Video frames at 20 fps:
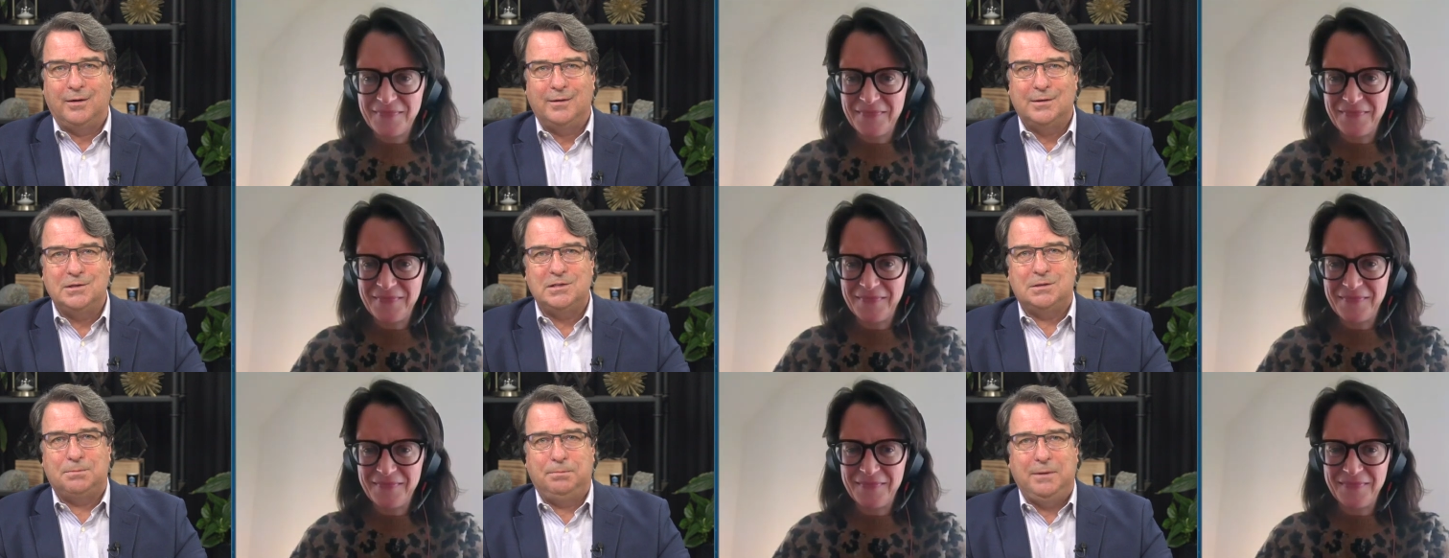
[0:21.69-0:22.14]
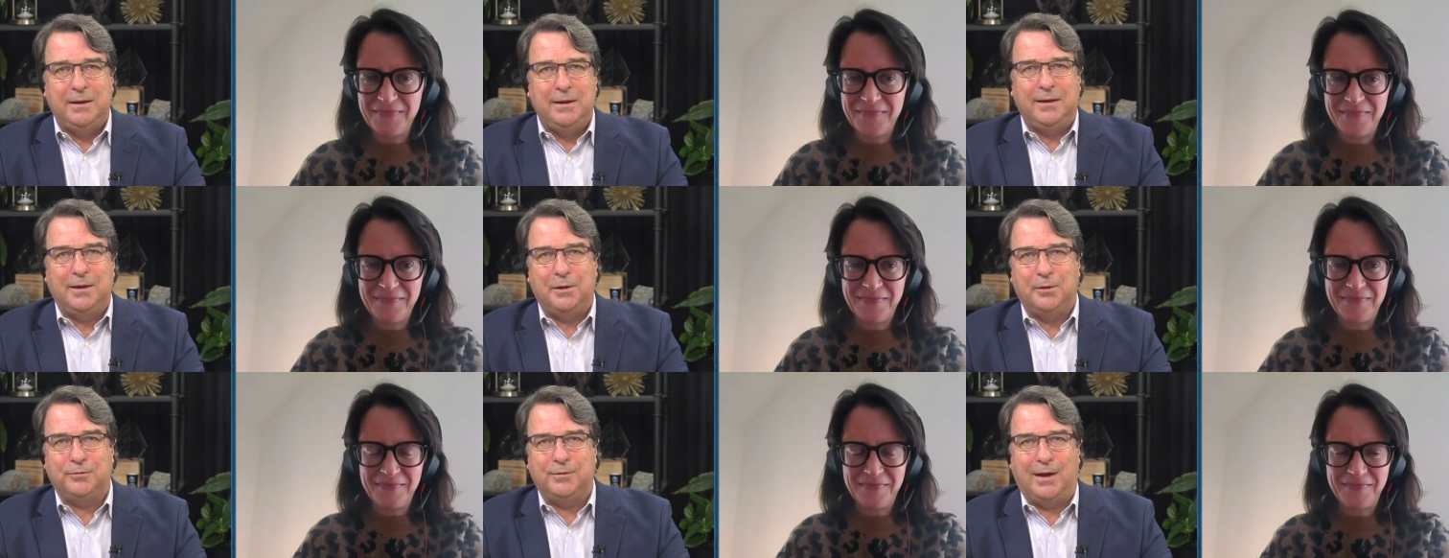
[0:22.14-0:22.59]
Speaker 1: Speeding
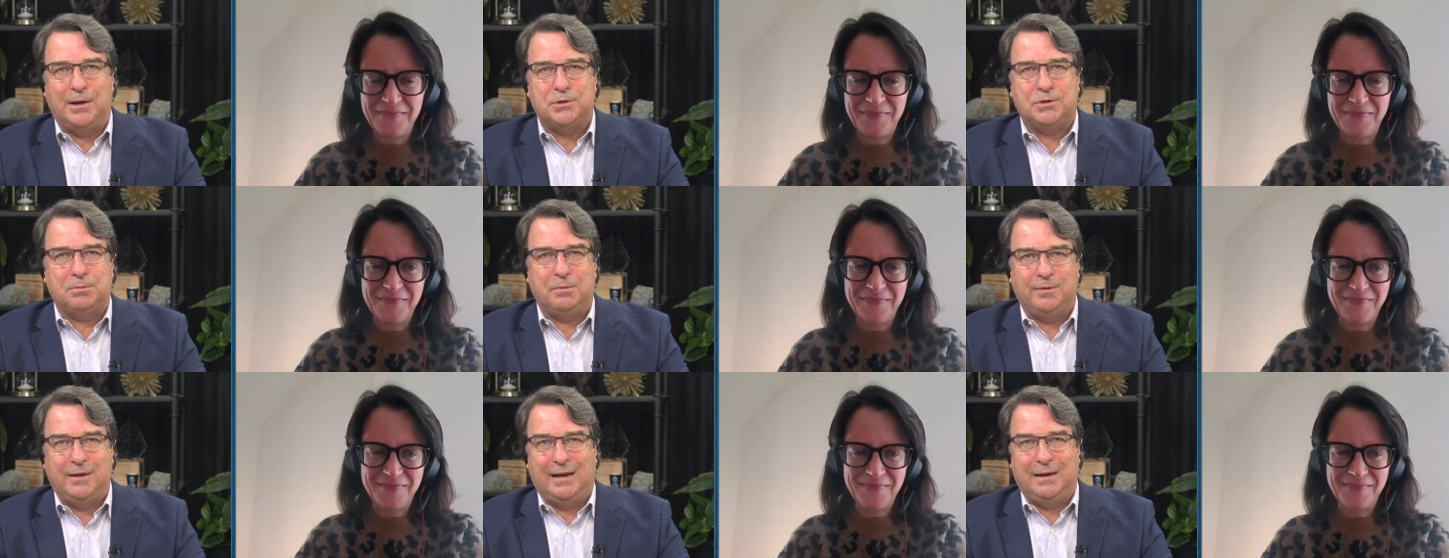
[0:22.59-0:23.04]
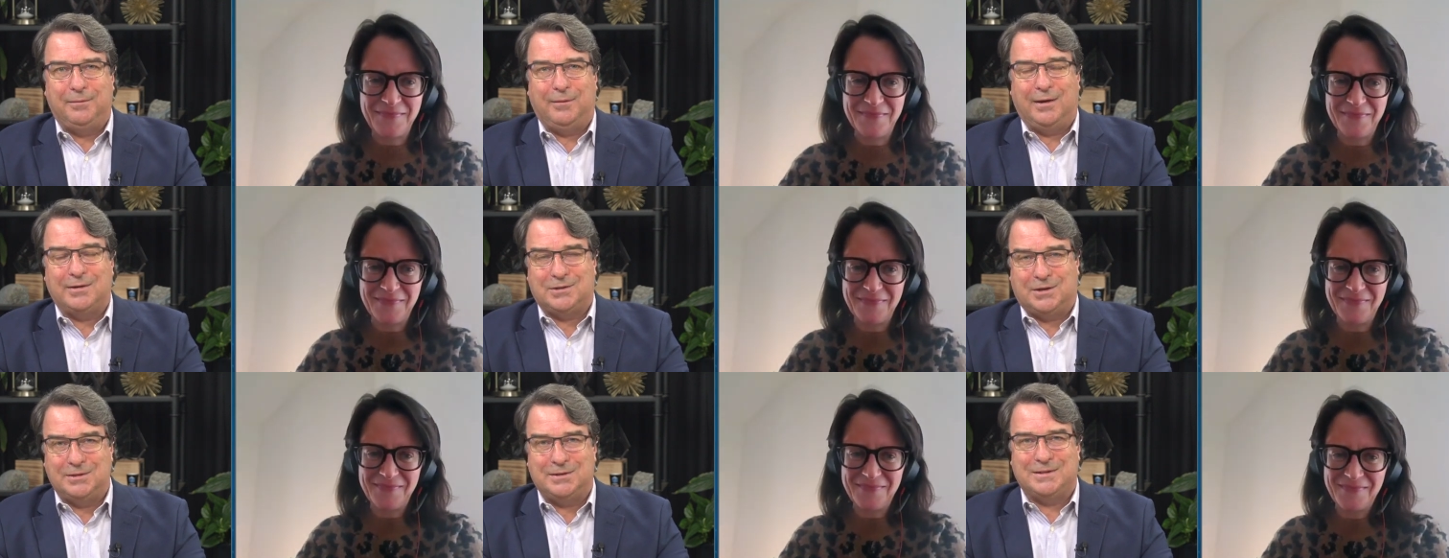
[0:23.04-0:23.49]
Innovation with AWS.
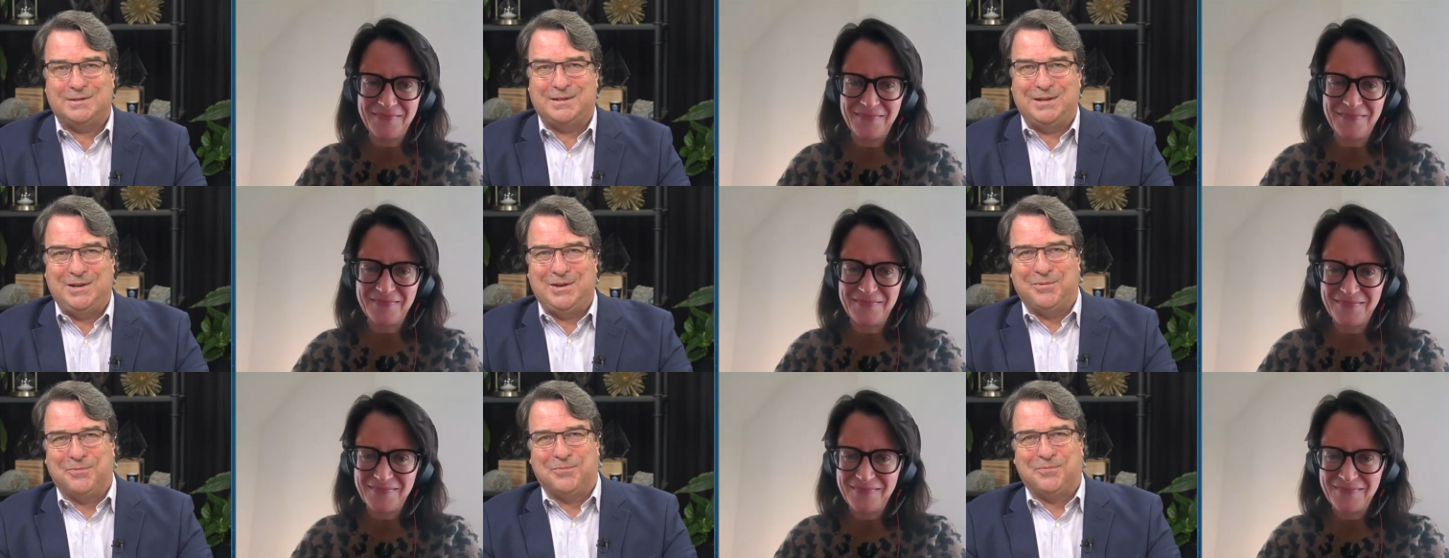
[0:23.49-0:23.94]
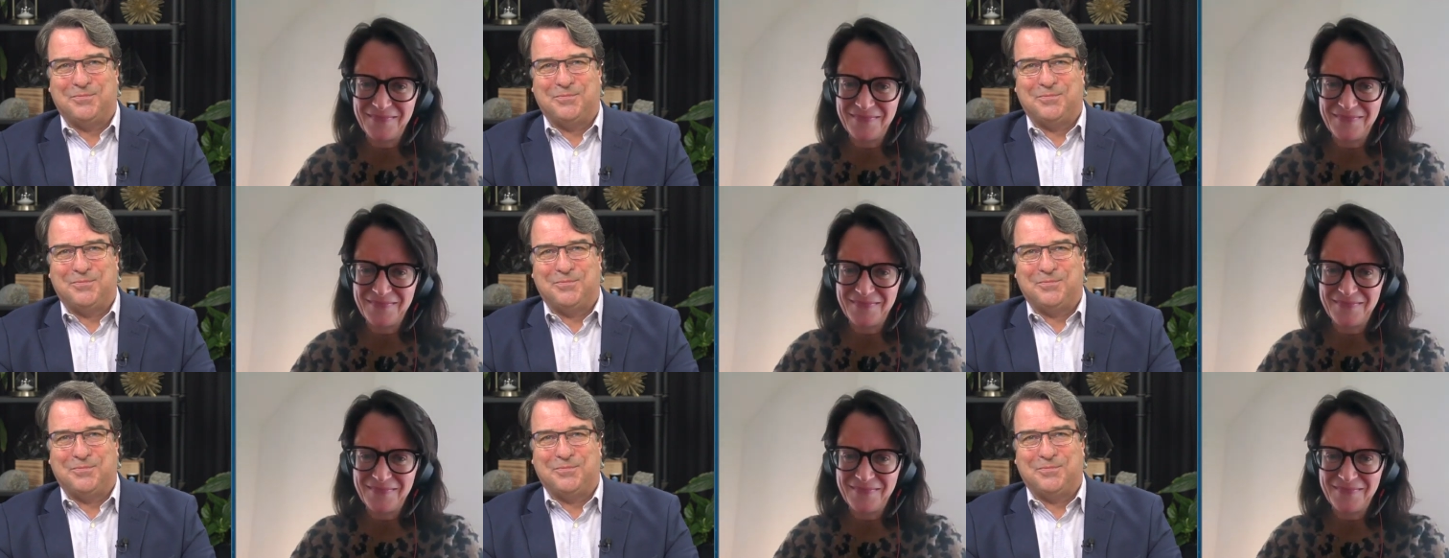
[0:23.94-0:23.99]
Good to see you.